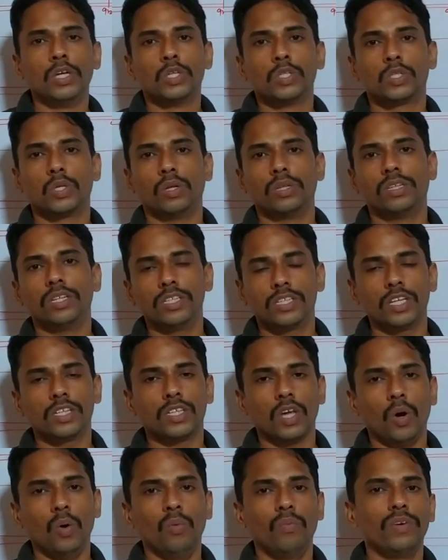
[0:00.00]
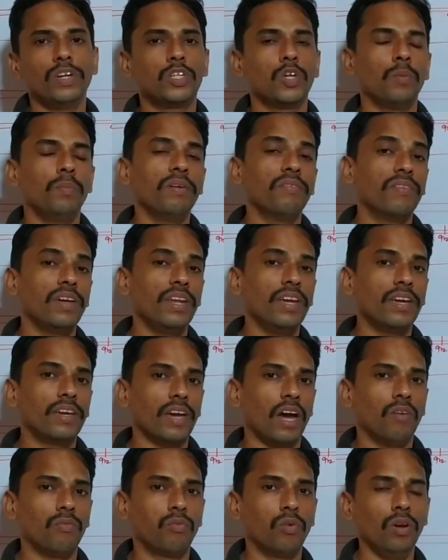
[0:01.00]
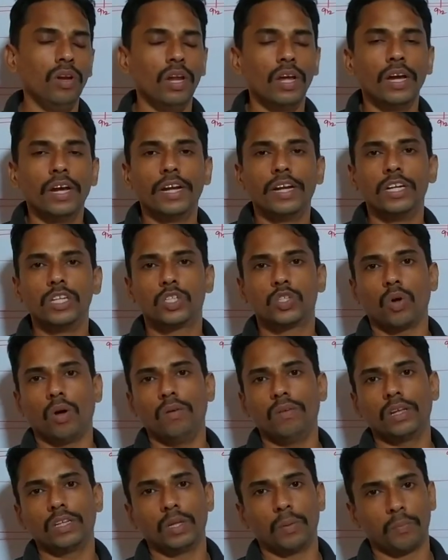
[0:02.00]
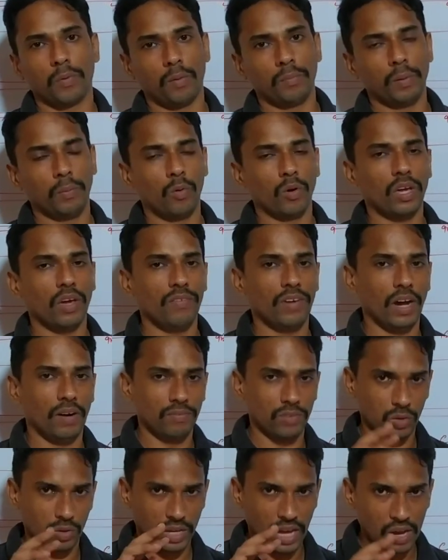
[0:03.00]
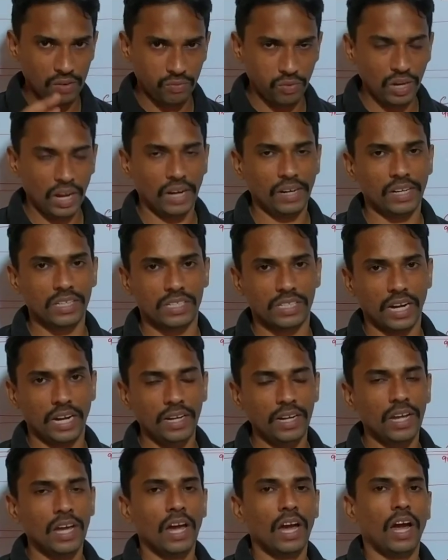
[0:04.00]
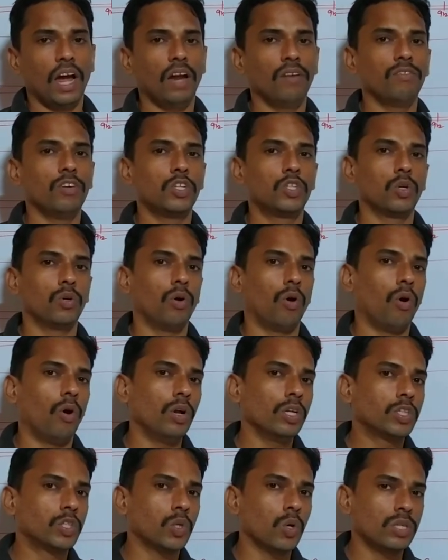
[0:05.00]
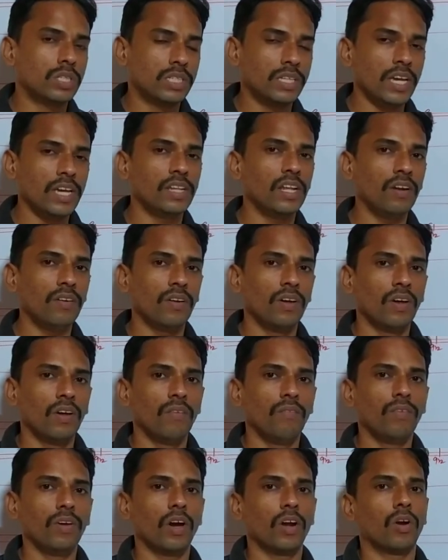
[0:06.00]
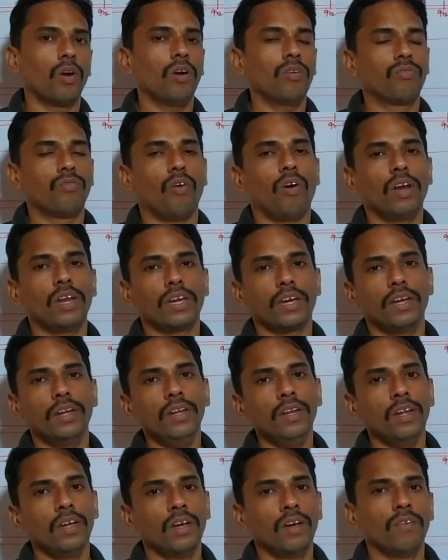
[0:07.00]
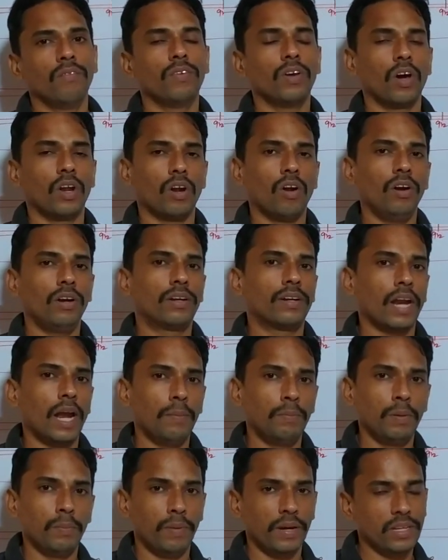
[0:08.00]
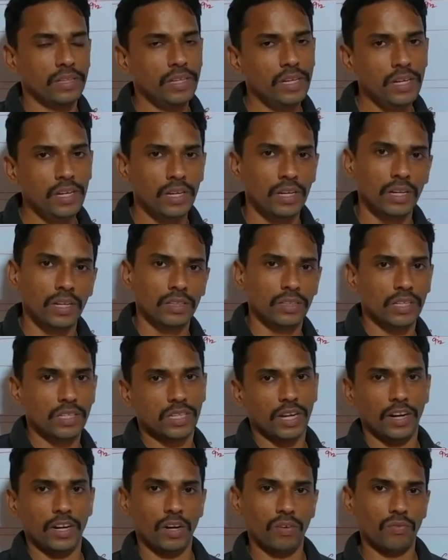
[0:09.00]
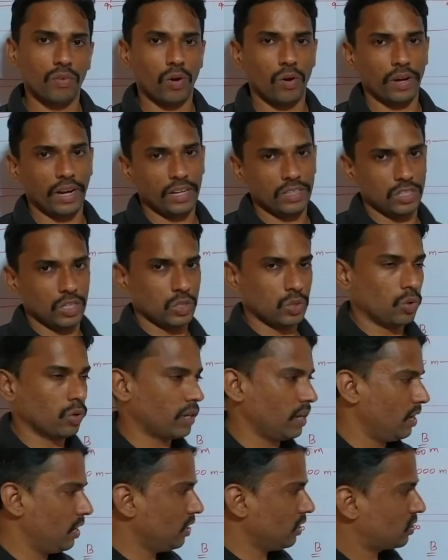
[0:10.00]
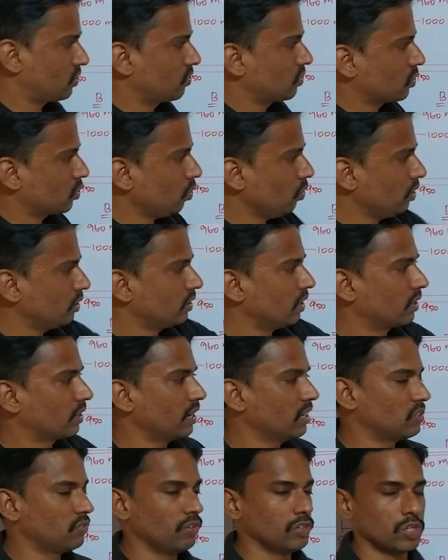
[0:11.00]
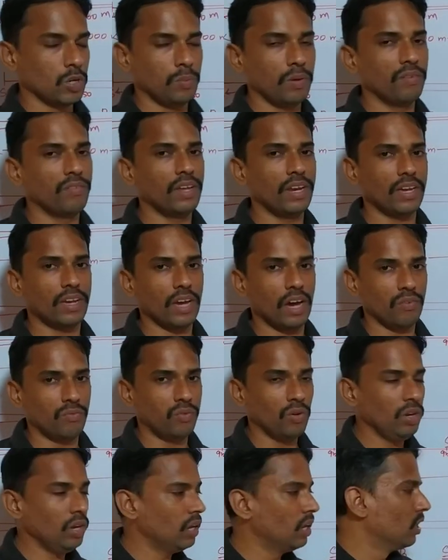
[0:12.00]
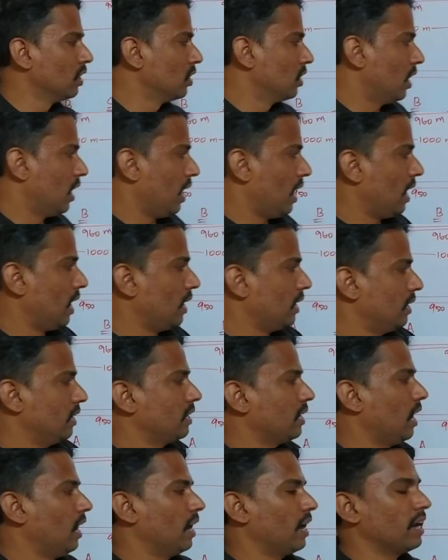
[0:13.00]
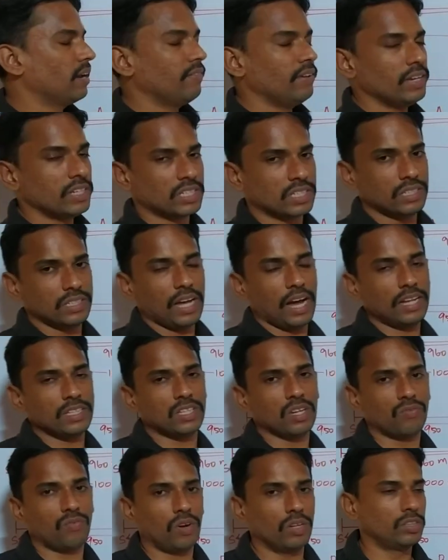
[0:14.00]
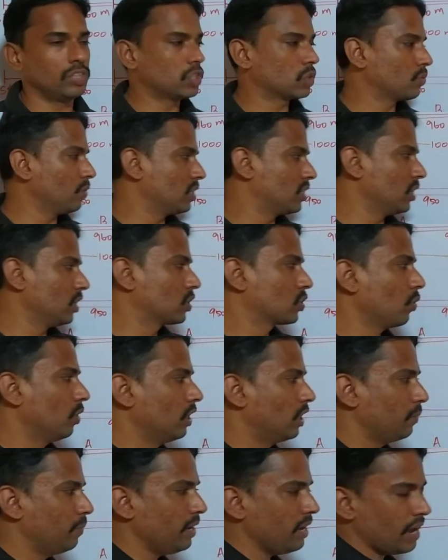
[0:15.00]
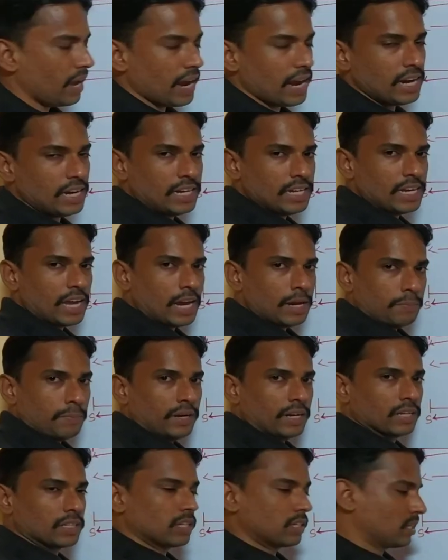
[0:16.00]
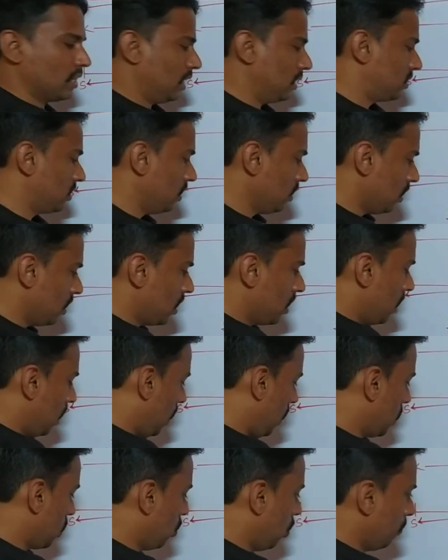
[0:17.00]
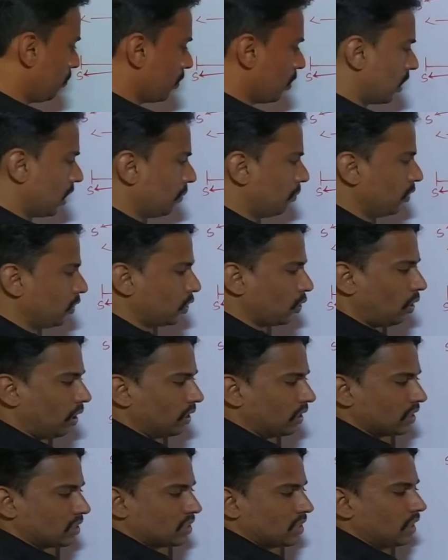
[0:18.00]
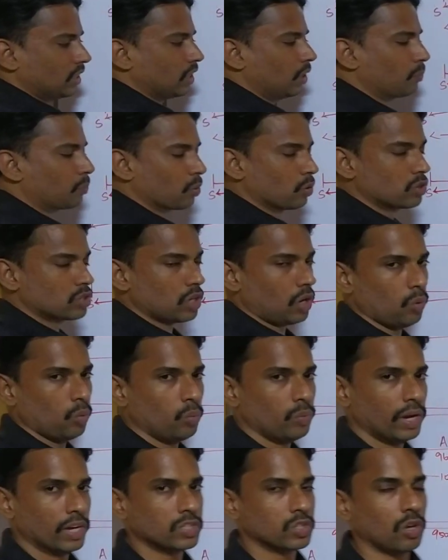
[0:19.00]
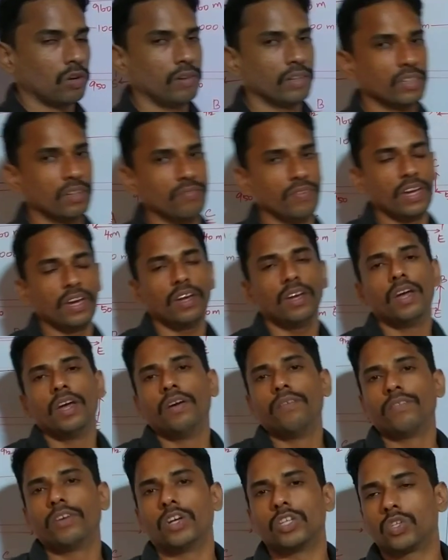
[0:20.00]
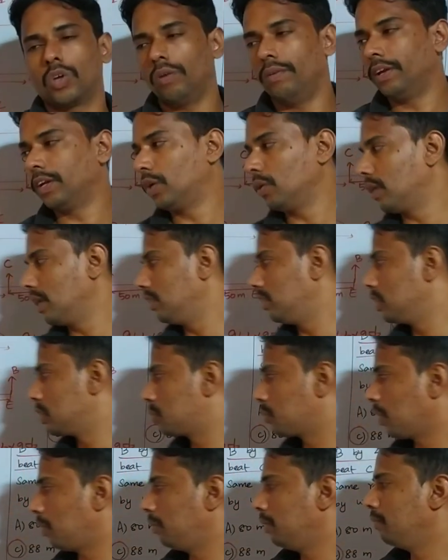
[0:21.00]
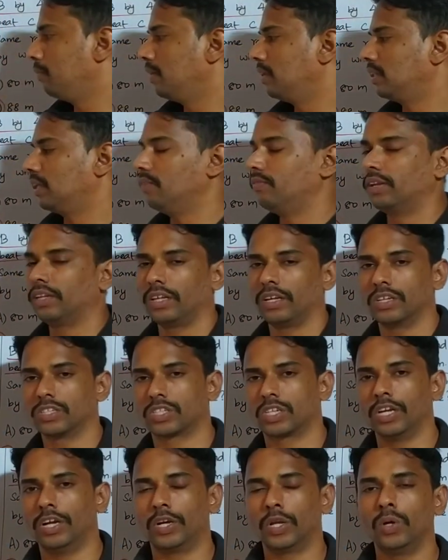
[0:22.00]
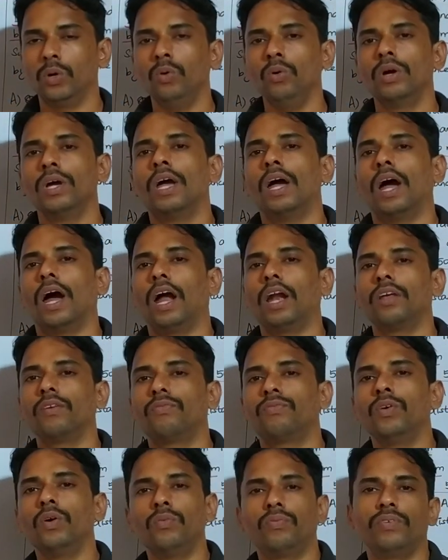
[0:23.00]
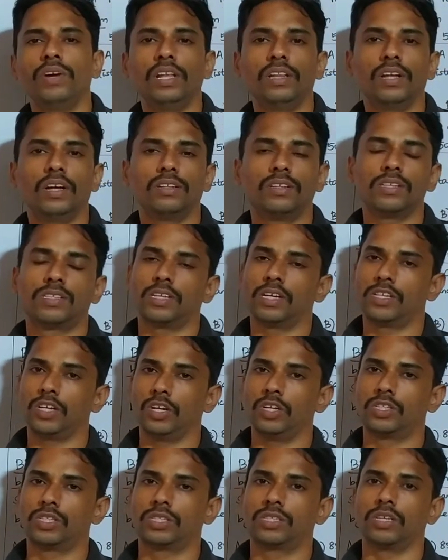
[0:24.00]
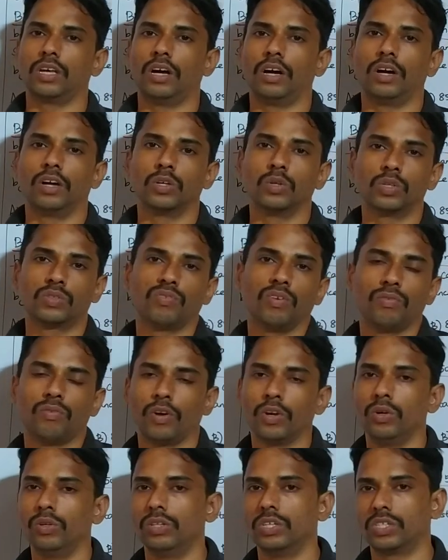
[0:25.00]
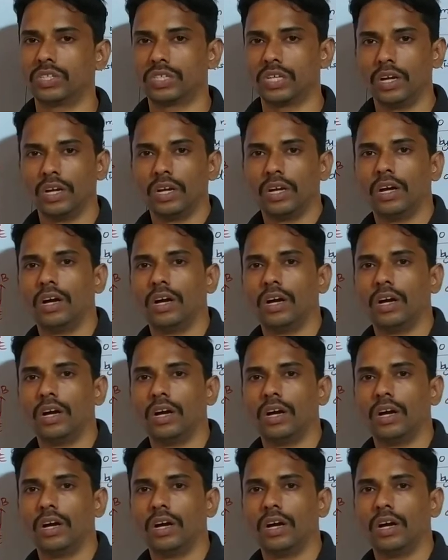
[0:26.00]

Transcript: So this is how we should be very careful in solving the problem. Okay, we have to carefully understand and we should also see that we are not falling in we are not trapped by the this kind of wrong answers okay yes so in that case we should be very careful and uh, yeah anyways the answer for this question is going to be 88 meters is the answer i hope you are able to understand the approach how we are solving the way we are solving to get this problem everything is clear to you and if you feel that this session is uh, useful for you this